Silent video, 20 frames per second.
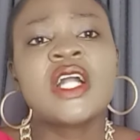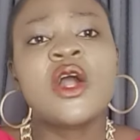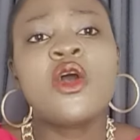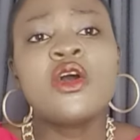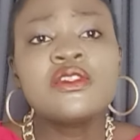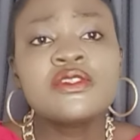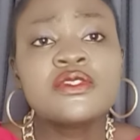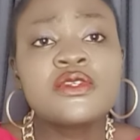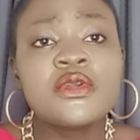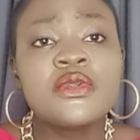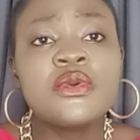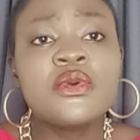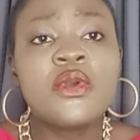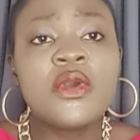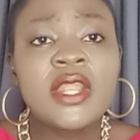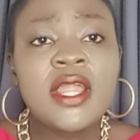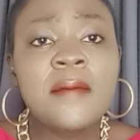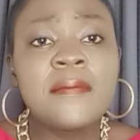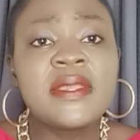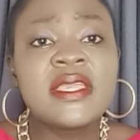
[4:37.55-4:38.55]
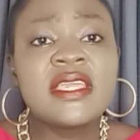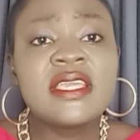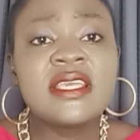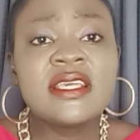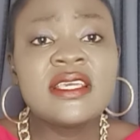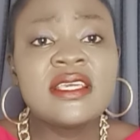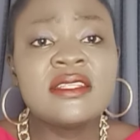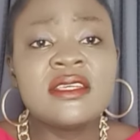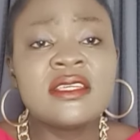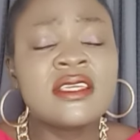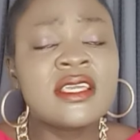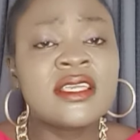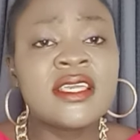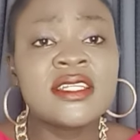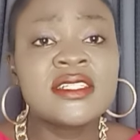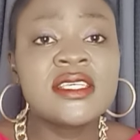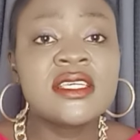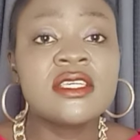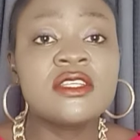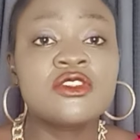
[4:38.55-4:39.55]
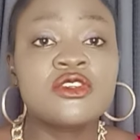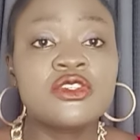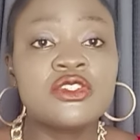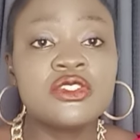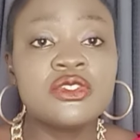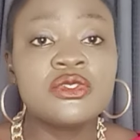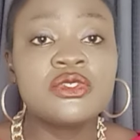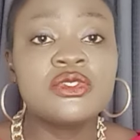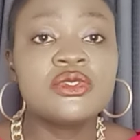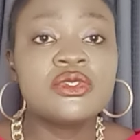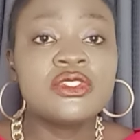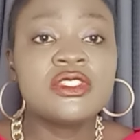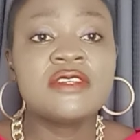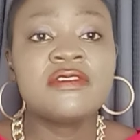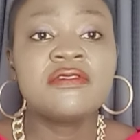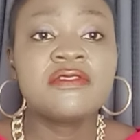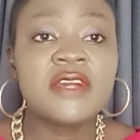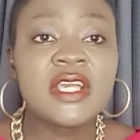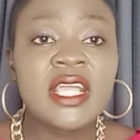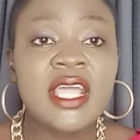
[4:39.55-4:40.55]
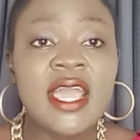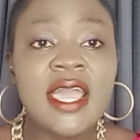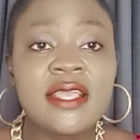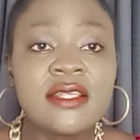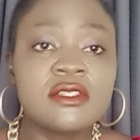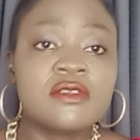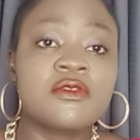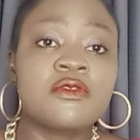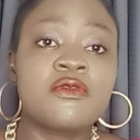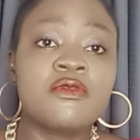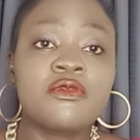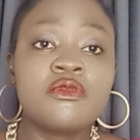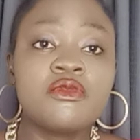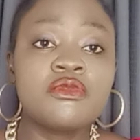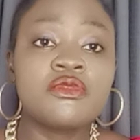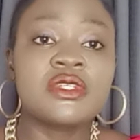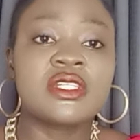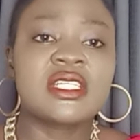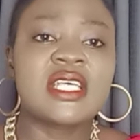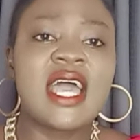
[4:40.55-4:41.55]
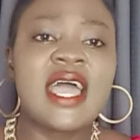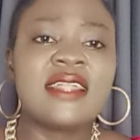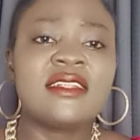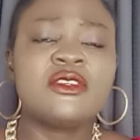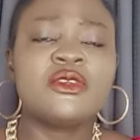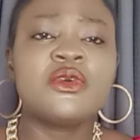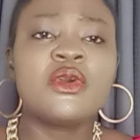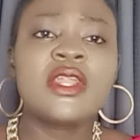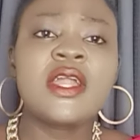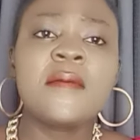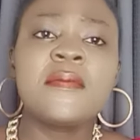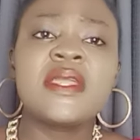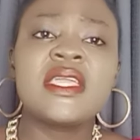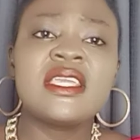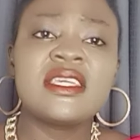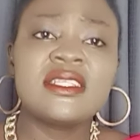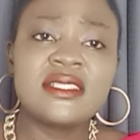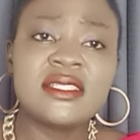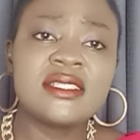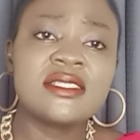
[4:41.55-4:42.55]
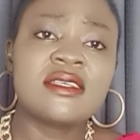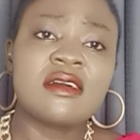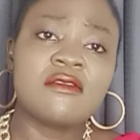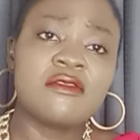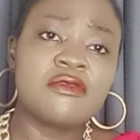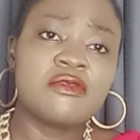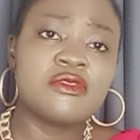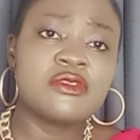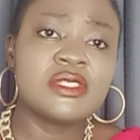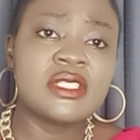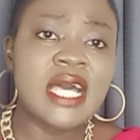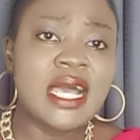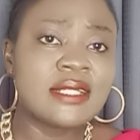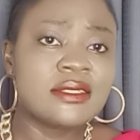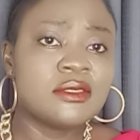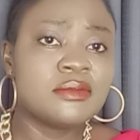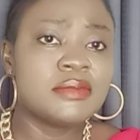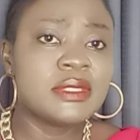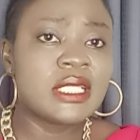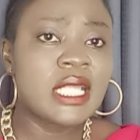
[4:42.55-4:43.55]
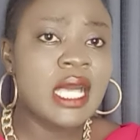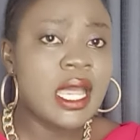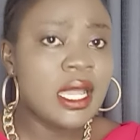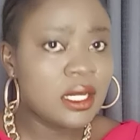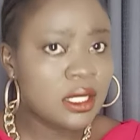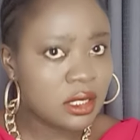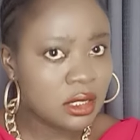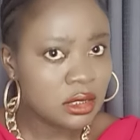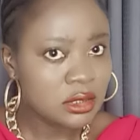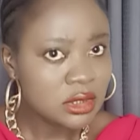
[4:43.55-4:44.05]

Also, you're gonna be getting introduced to different kinds of foods, and you're gonna be eating some foods that you'll be like,